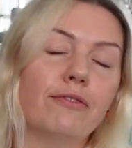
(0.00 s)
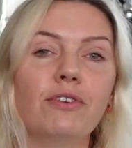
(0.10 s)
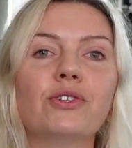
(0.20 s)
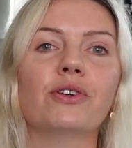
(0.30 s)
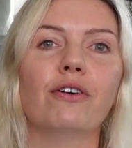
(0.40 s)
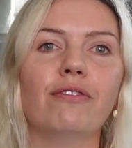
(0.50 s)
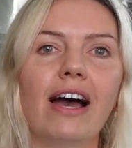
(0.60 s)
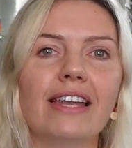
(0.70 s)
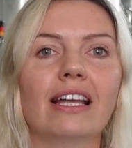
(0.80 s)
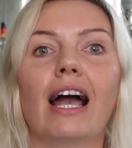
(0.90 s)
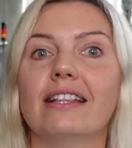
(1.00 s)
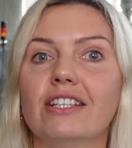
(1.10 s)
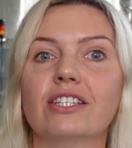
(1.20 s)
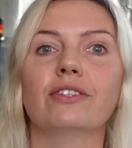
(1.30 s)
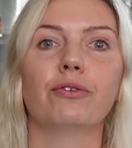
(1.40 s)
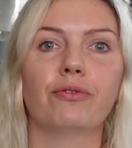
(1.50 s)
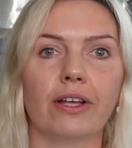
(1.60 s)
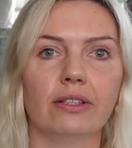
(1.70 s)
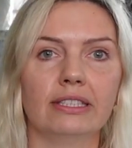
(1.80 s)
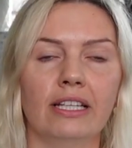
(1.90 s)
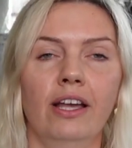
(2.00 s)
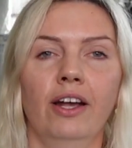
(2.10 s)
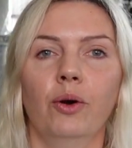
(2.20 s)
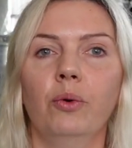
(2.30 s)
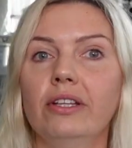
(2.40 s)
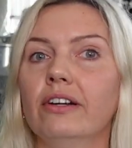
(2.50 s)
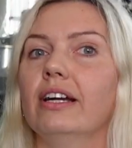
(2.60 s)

the feature of adding additional fields. What are